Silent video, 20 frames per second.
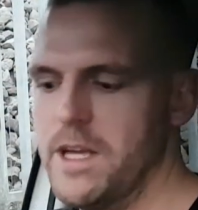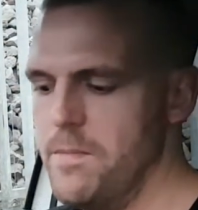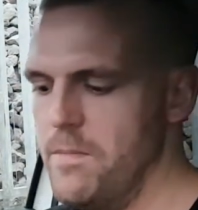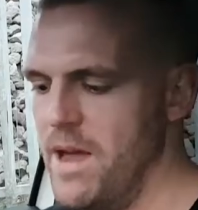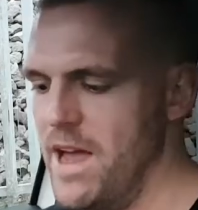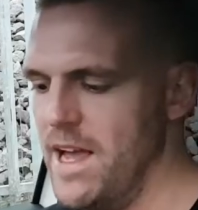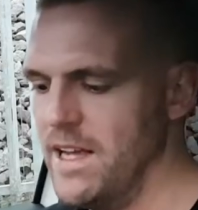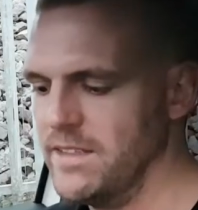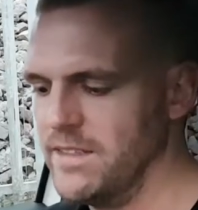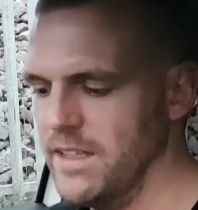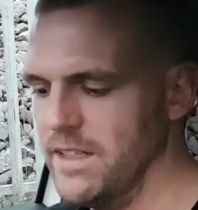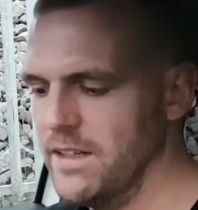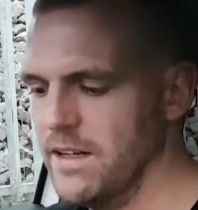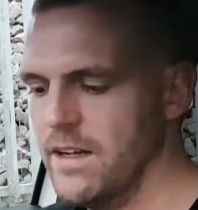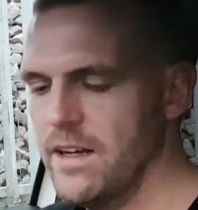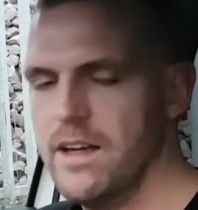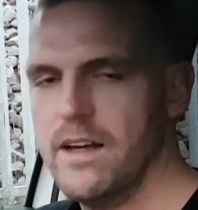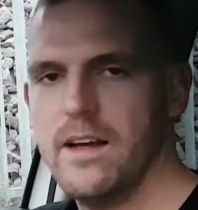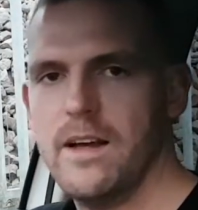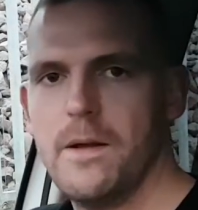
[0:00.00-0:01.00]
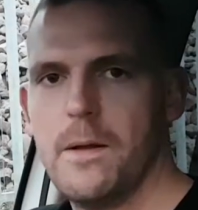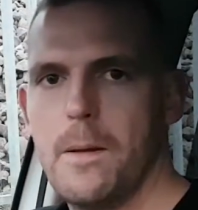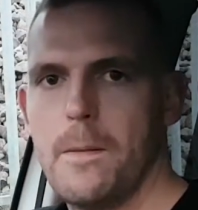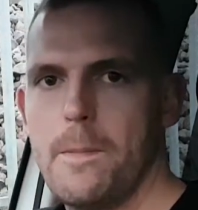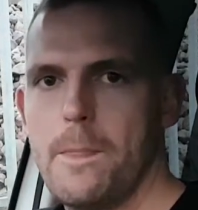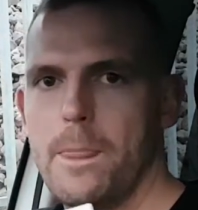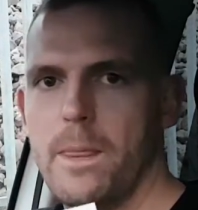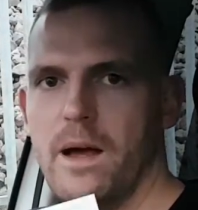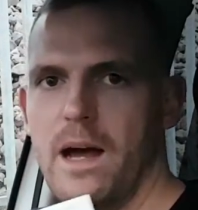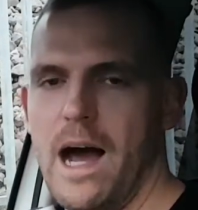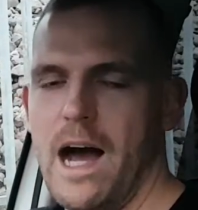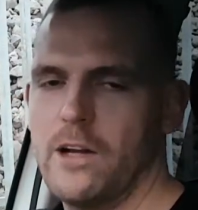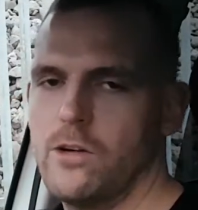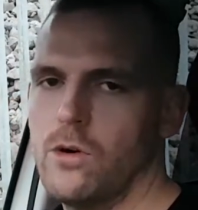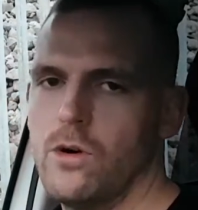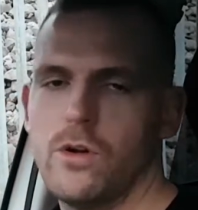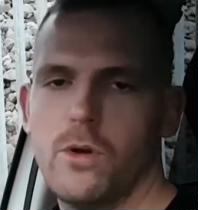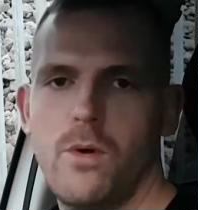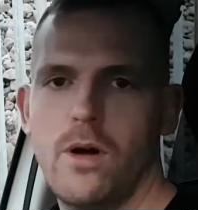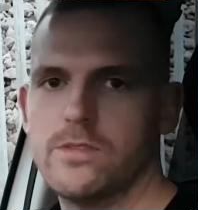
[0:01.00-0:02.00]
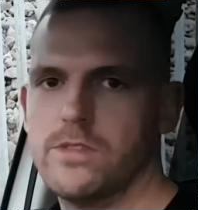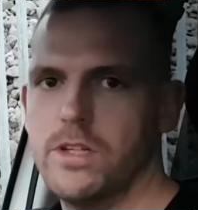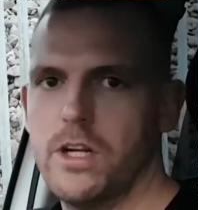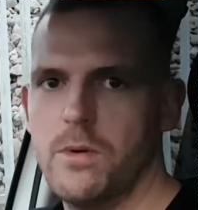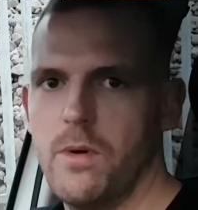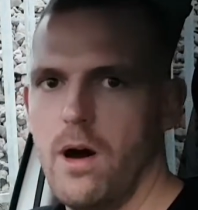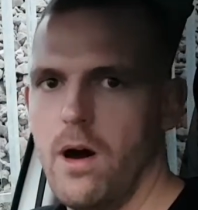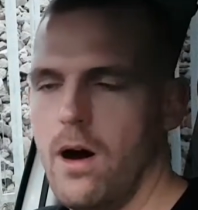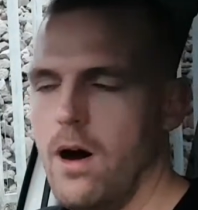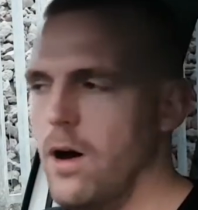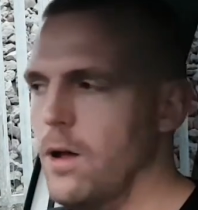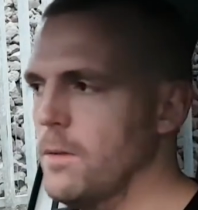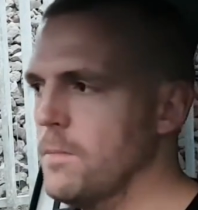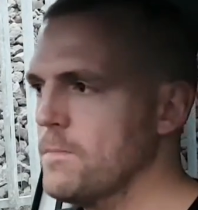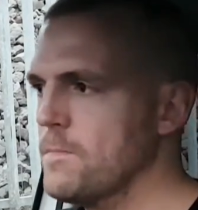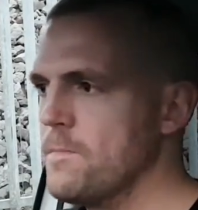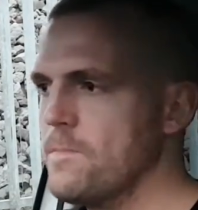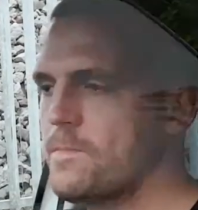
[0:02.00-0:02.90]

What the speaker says: amazing. I don't know what to do at all,